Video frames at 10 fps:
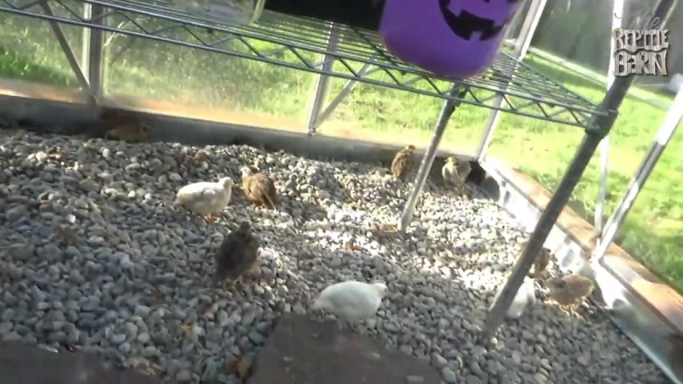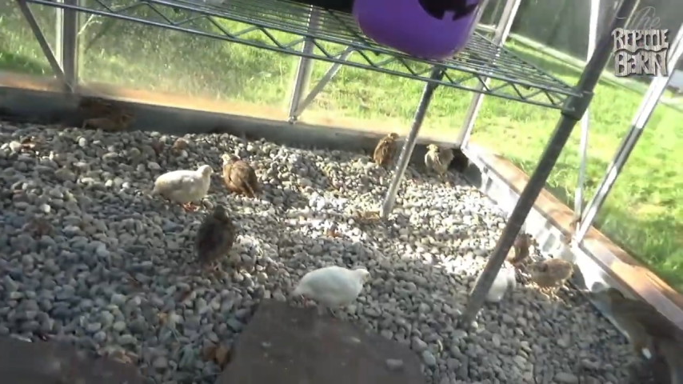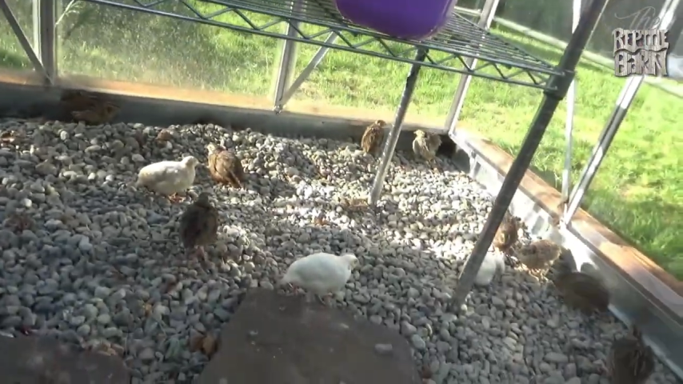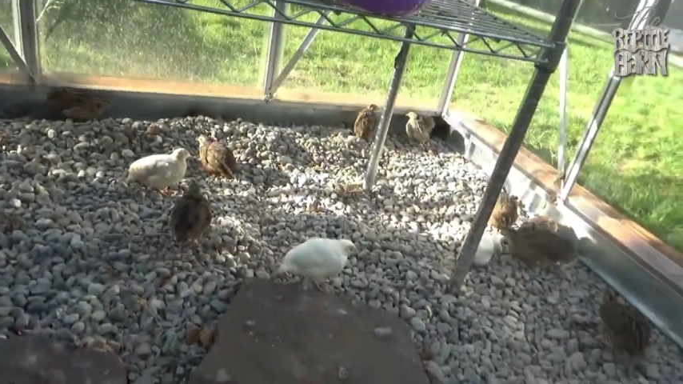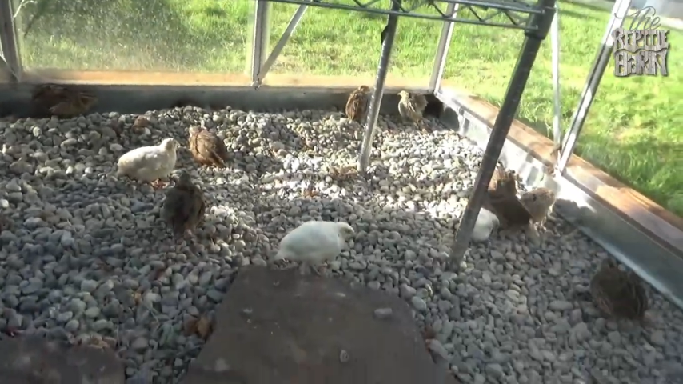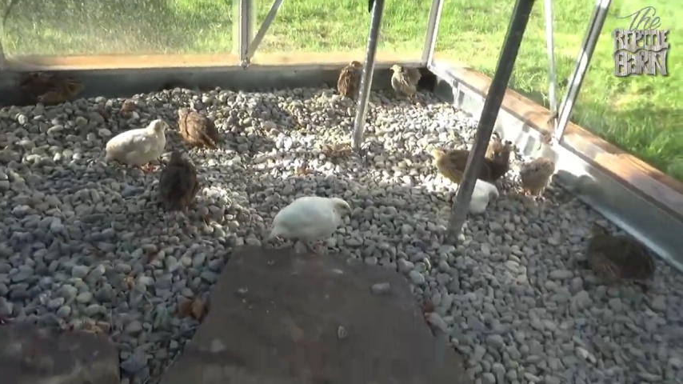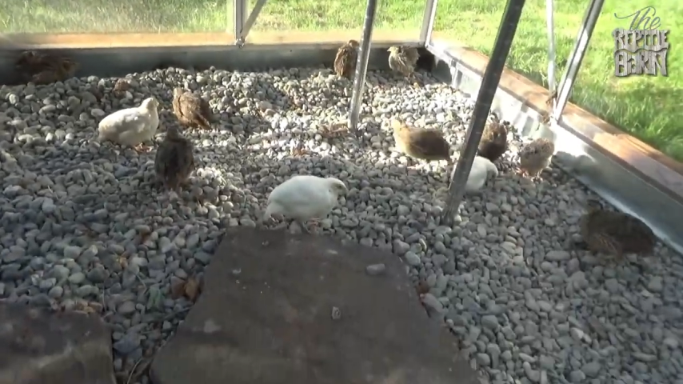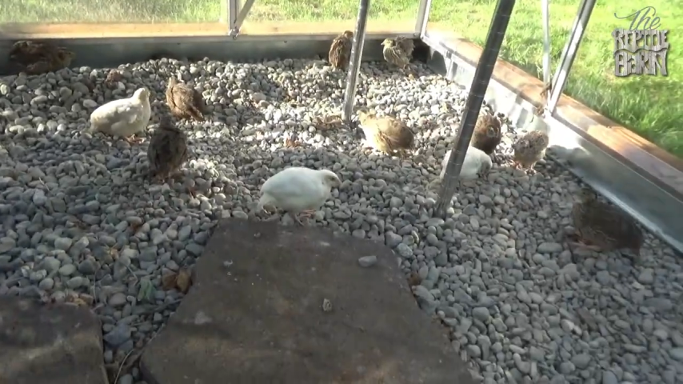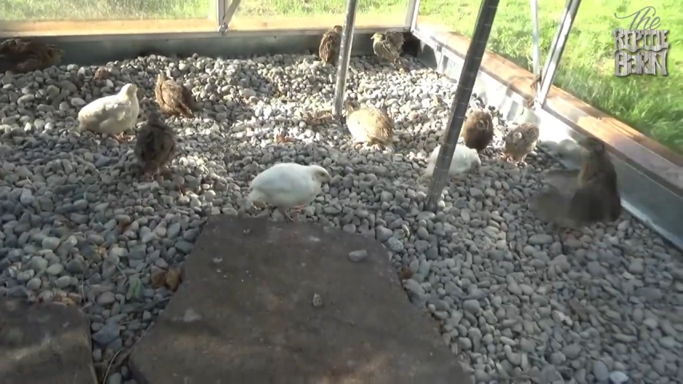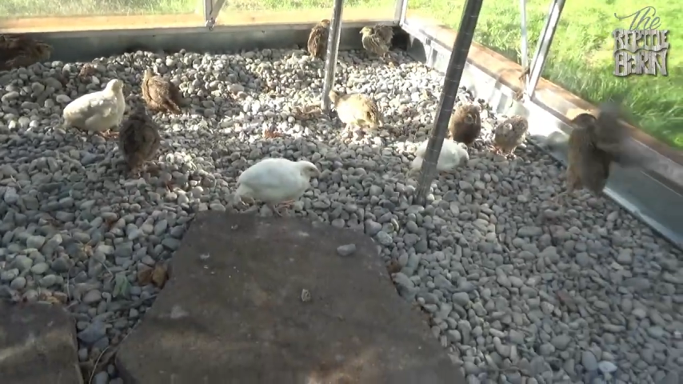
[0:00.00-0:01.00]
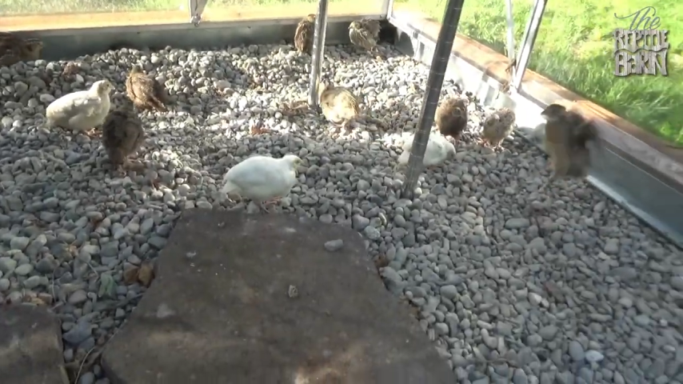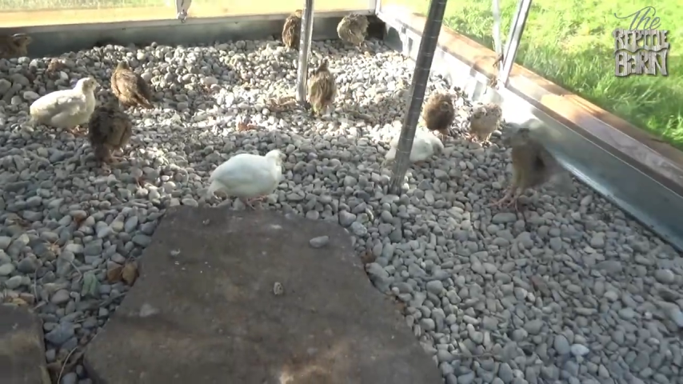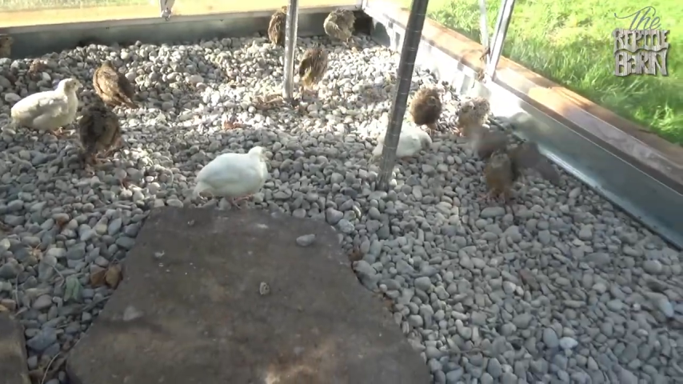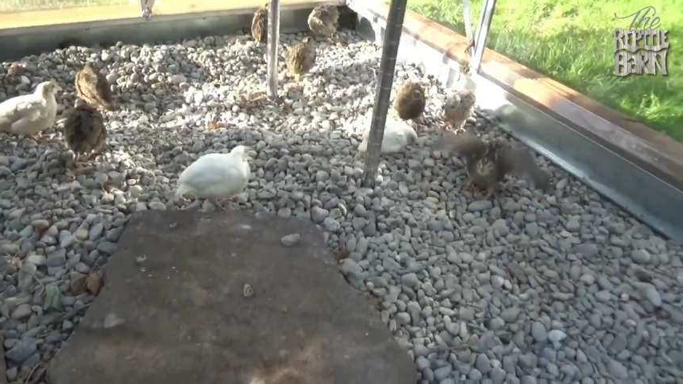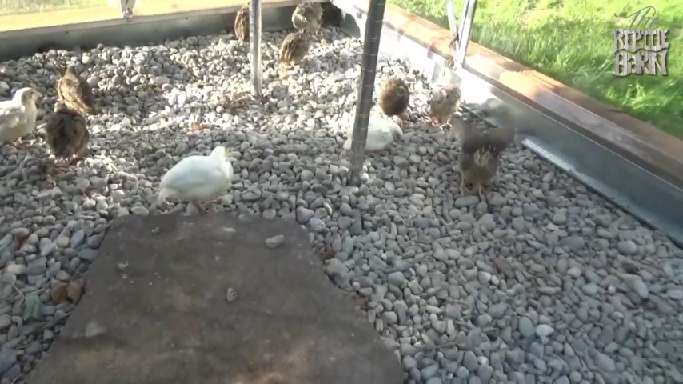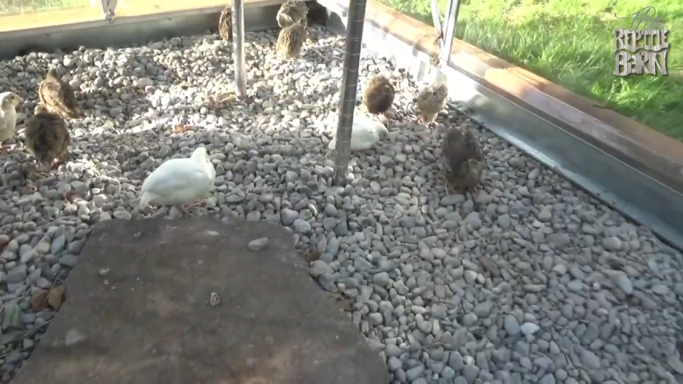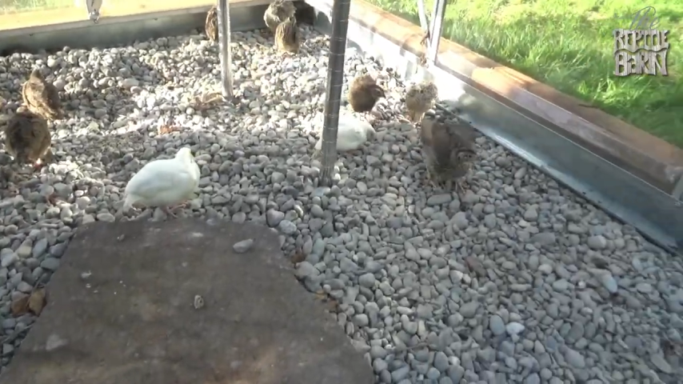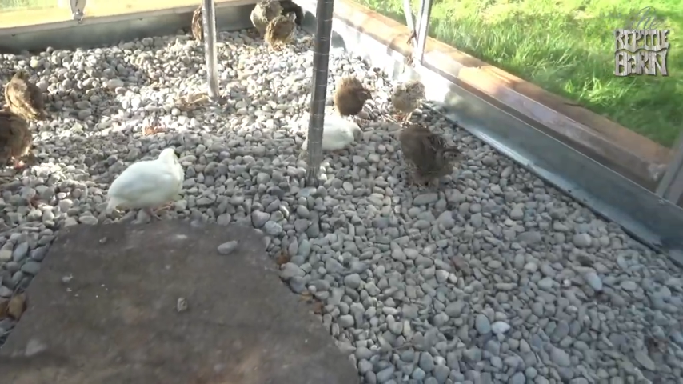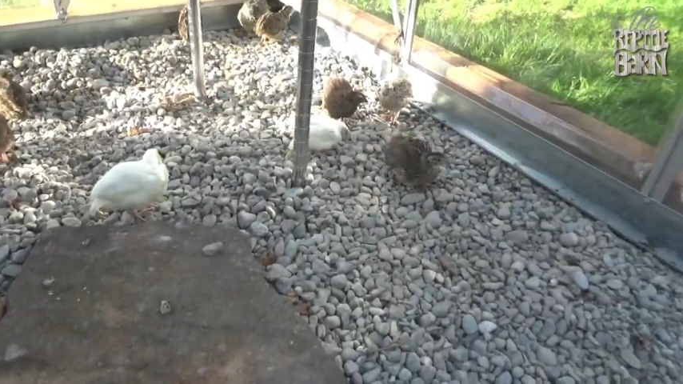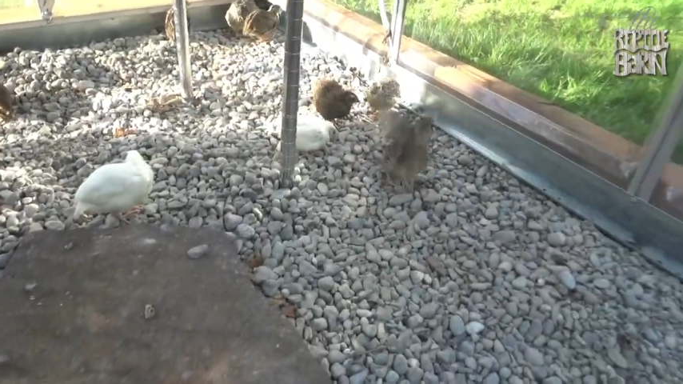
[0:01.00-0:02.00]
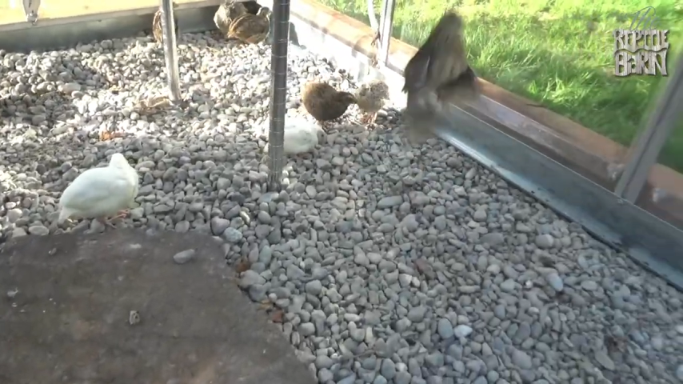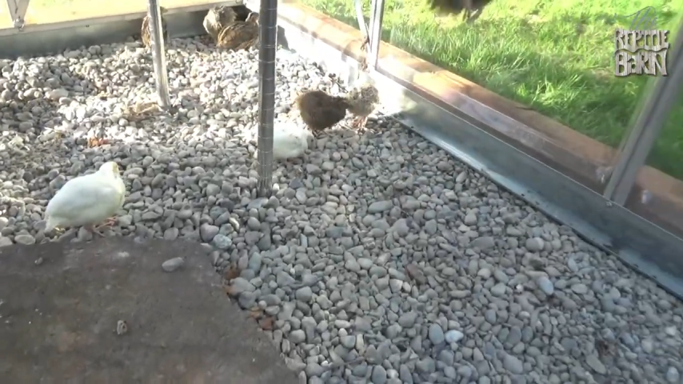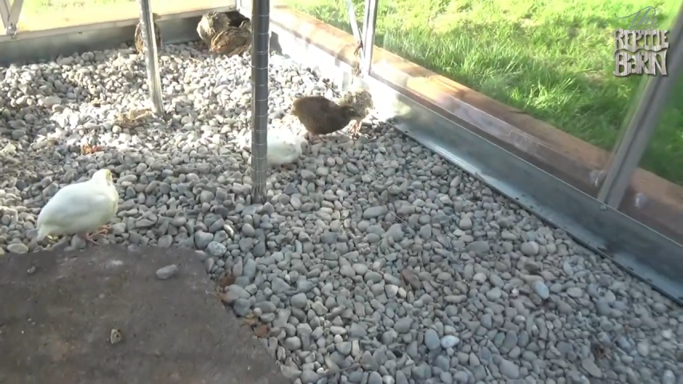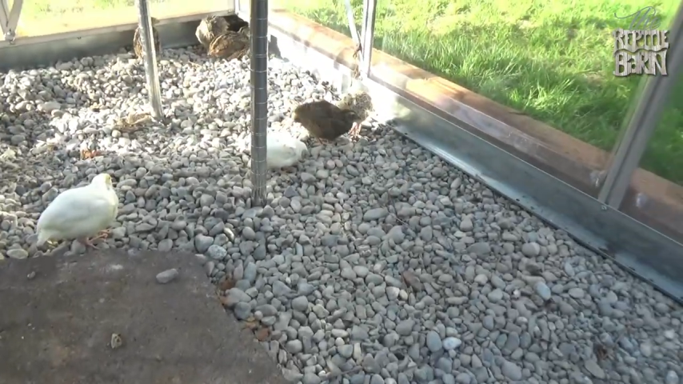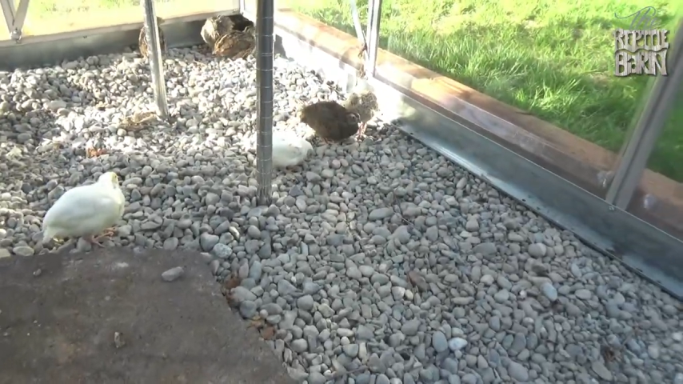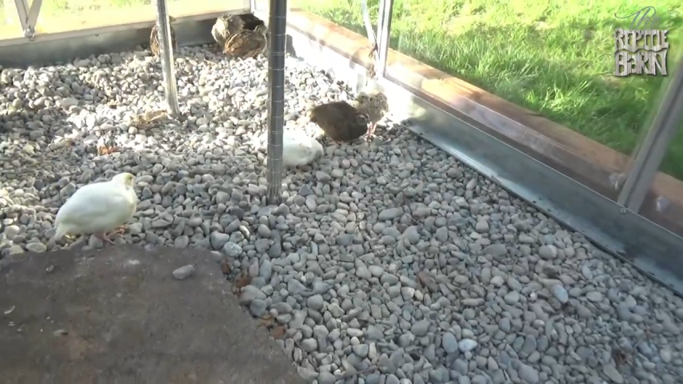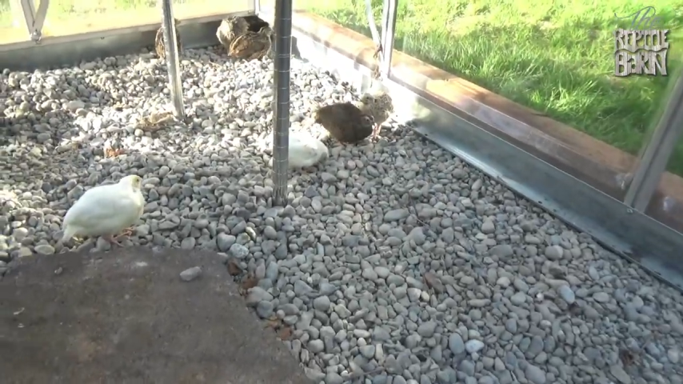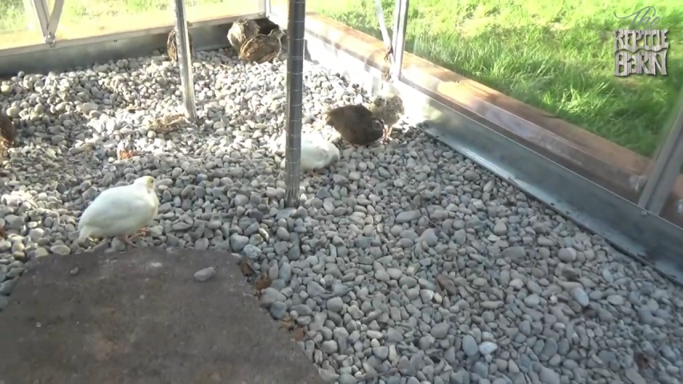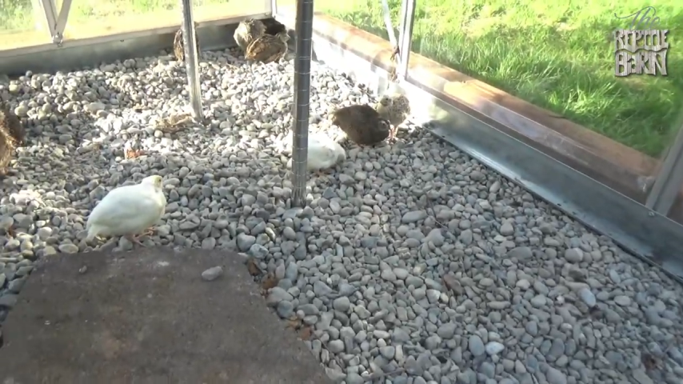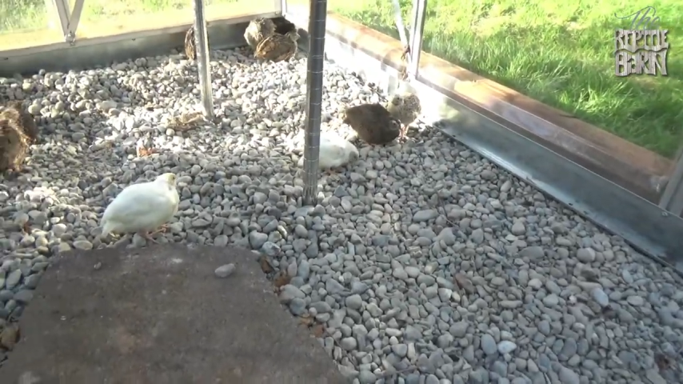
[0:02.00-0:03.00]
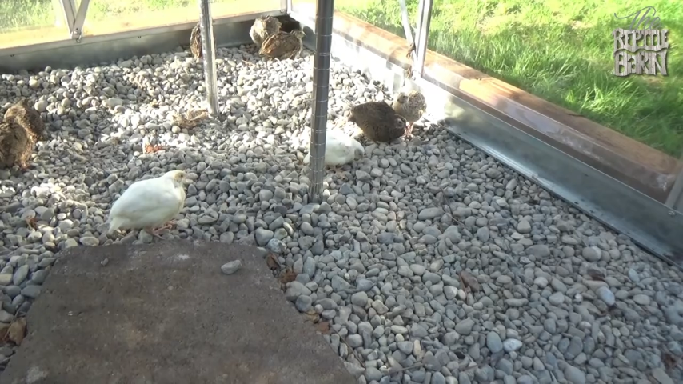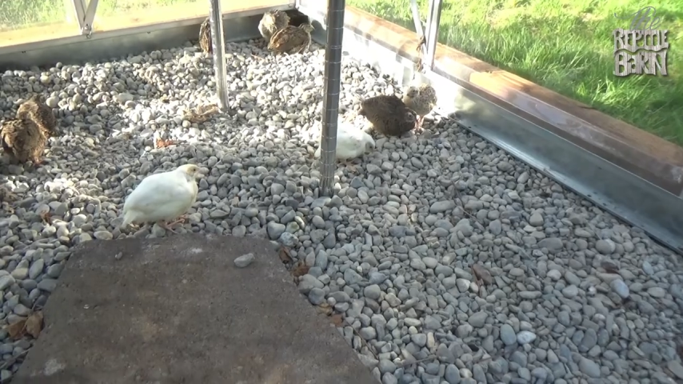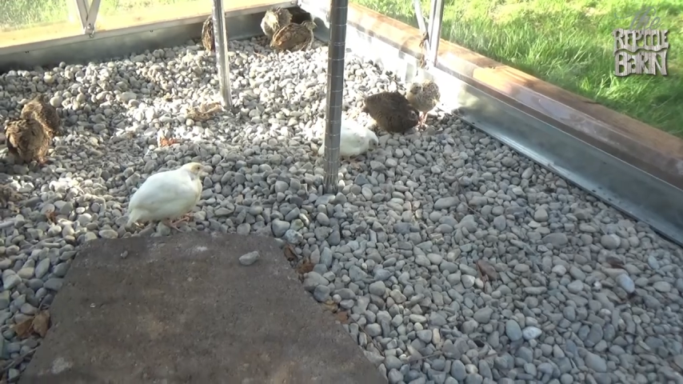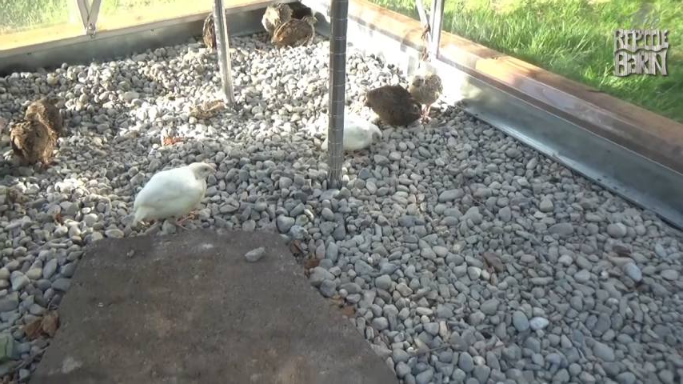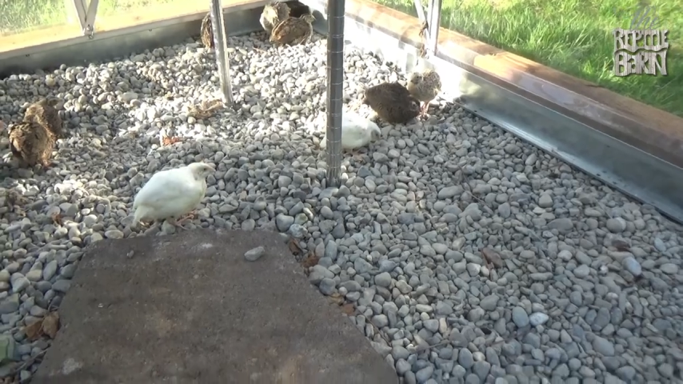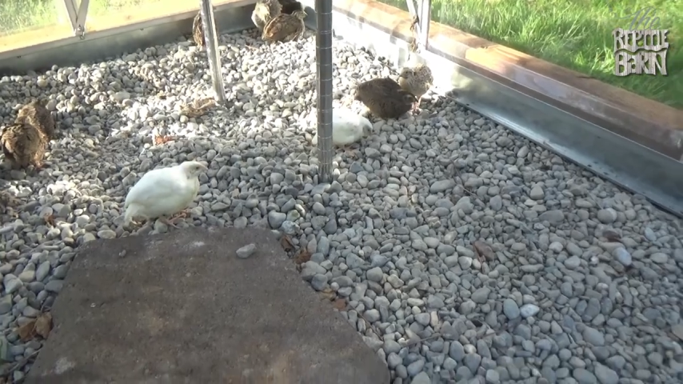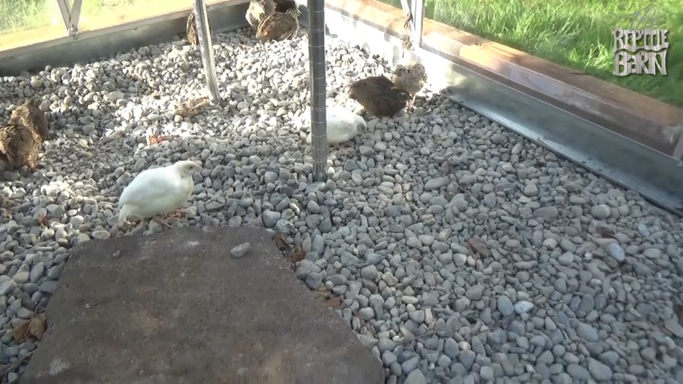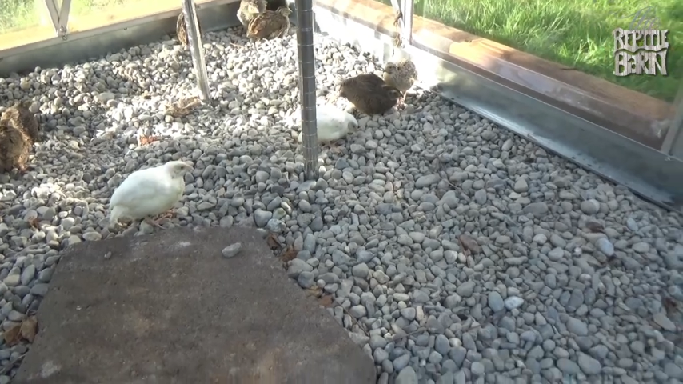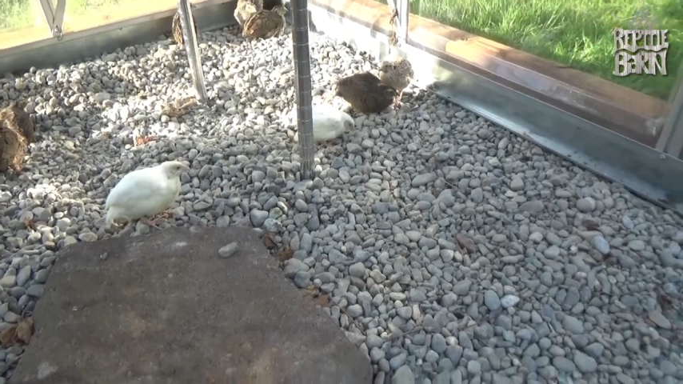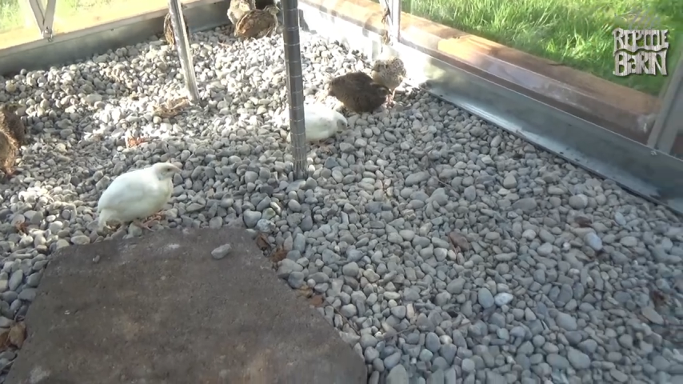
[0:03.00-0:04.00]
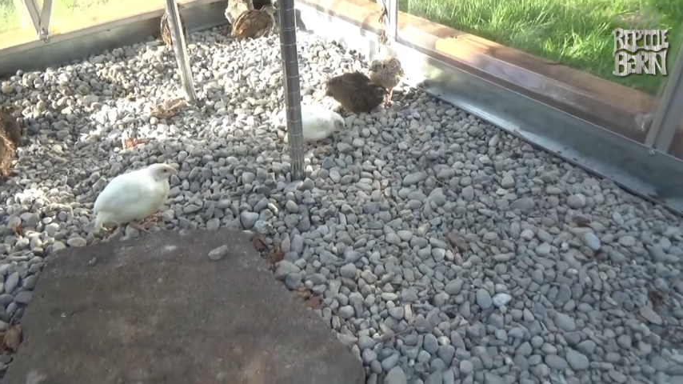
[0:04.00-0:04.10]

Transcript: Nobody's mouth can be seen.